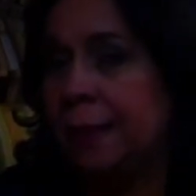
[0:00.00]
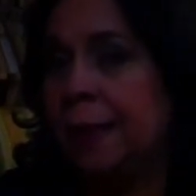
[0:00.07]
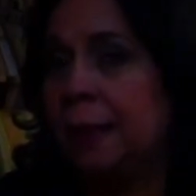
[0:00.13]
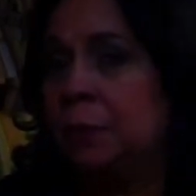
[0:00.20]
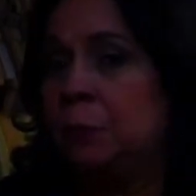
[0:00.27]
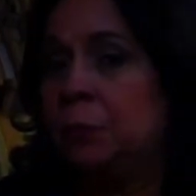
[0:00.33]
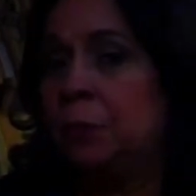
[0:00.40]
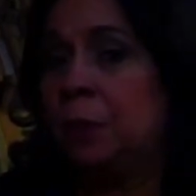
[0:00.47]

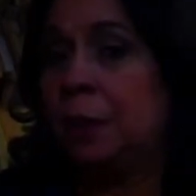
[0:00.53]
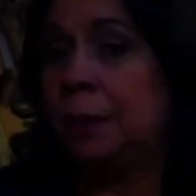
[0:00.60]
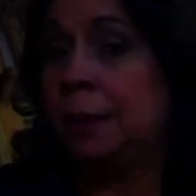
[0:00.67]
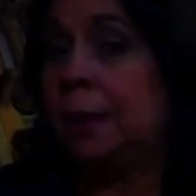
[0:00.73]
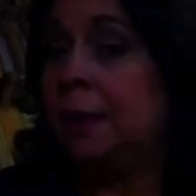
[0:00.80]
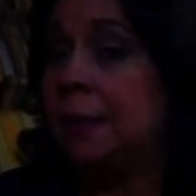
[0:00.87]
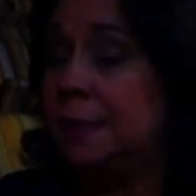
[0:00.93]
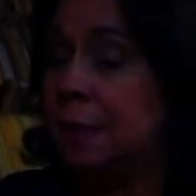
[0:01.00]
And at
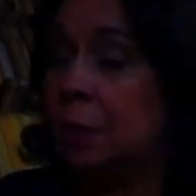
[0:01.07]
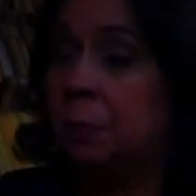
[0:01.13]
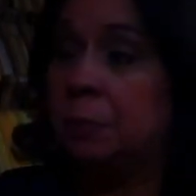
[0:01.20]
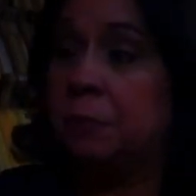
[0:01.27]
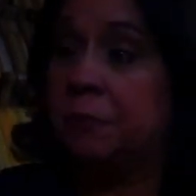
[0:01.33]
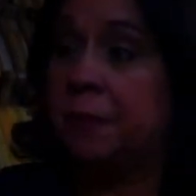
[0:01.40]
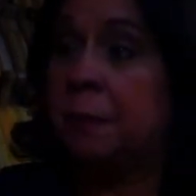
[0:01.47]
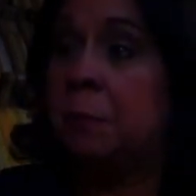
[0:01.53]
least a
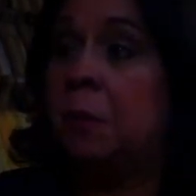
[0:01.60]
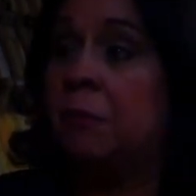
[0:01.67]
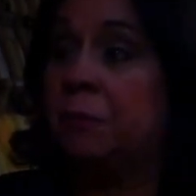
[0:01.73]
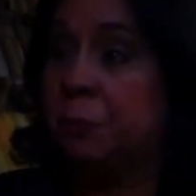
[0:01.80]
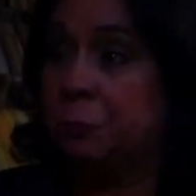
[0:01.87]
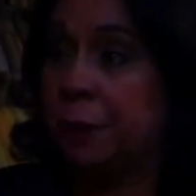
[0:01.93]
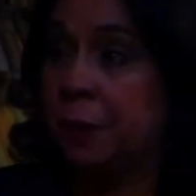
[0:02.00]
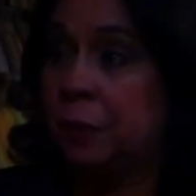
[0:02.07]
couple of them, off
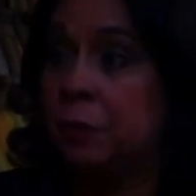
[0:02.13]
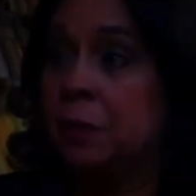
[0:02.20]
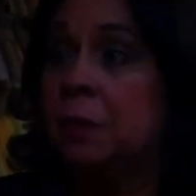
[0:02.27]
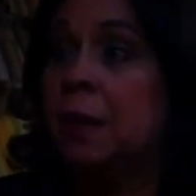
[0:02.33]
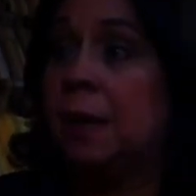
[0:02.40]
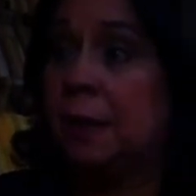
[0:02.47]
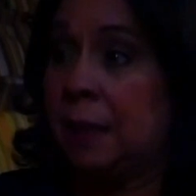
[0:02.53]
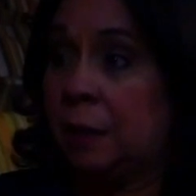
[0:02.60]
the record,
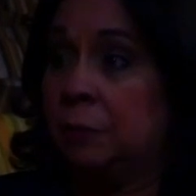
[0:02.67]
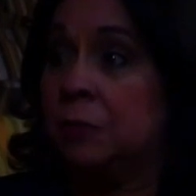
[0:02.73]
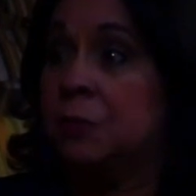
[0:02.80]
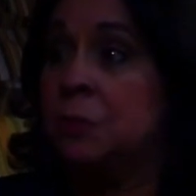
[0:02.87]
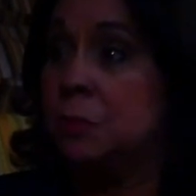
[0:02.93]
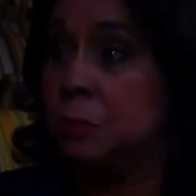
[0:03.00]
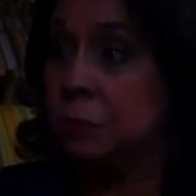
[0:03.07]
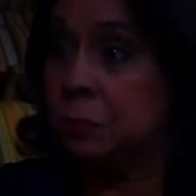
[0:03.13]
allowed
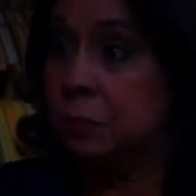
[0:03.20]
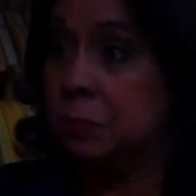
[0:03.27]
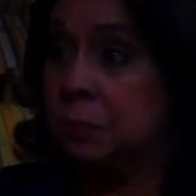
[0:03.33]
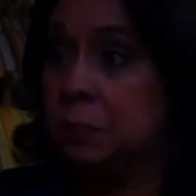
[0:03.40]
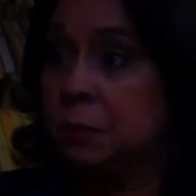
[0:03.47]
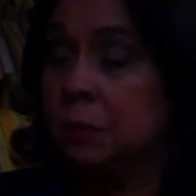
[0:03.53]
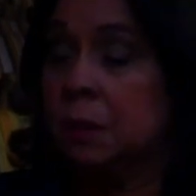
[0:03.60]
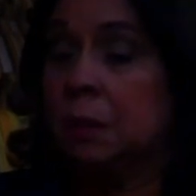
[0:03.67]
us to
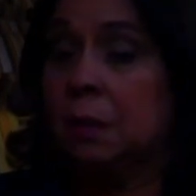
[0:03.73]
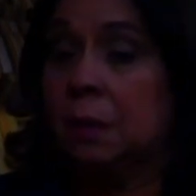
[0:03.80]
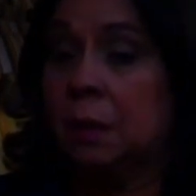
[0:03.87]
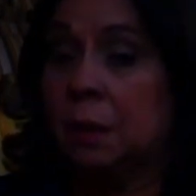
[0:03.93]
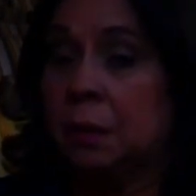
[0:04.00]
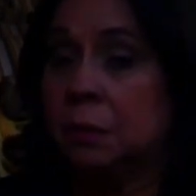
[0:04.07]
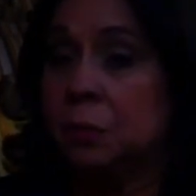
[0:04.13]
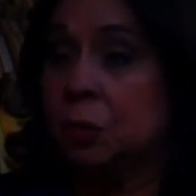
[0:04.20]

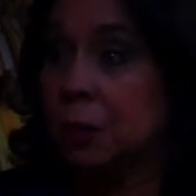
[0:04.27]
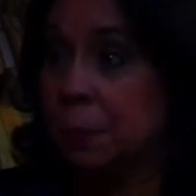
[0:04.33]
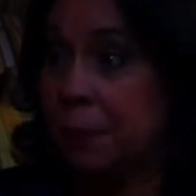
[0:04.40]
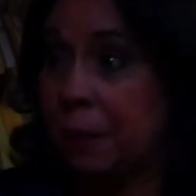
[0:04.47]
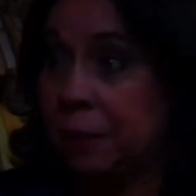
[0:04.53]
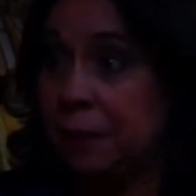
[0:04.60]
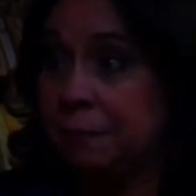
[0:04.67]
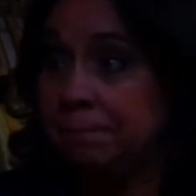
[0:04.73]
uh, talk
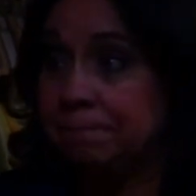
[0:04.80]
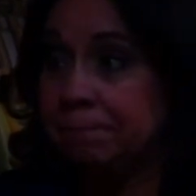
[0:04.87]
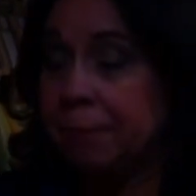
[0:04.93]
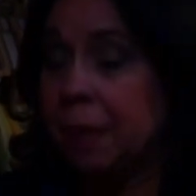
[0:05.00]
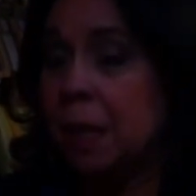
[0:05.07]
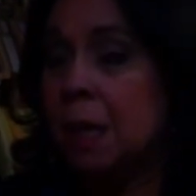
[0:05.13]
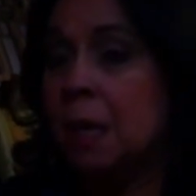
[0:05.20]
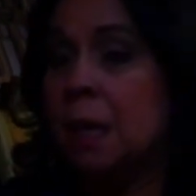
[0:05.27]
about it
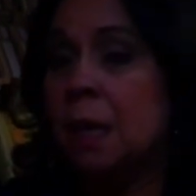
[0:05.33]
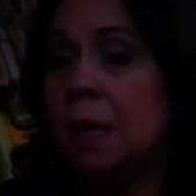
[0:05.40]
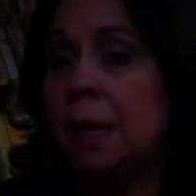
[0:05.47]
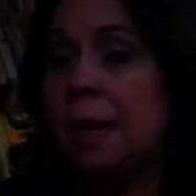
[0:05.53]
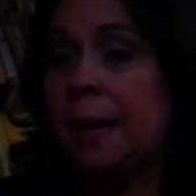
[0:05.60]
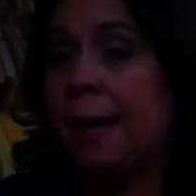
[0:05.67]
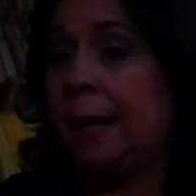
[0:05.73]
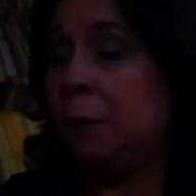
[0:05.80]

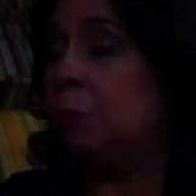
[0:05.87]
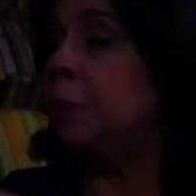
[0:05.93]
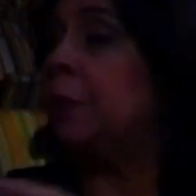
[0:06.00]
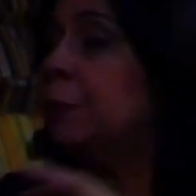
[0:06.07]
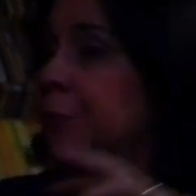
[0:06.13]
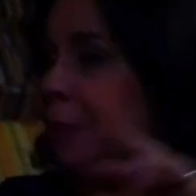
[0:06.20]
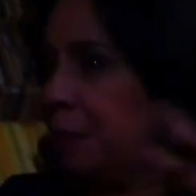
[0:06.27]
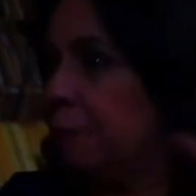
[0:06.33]
and we
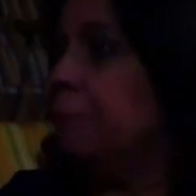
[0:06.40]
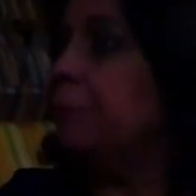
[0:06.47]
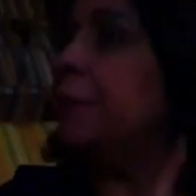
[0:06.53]
create a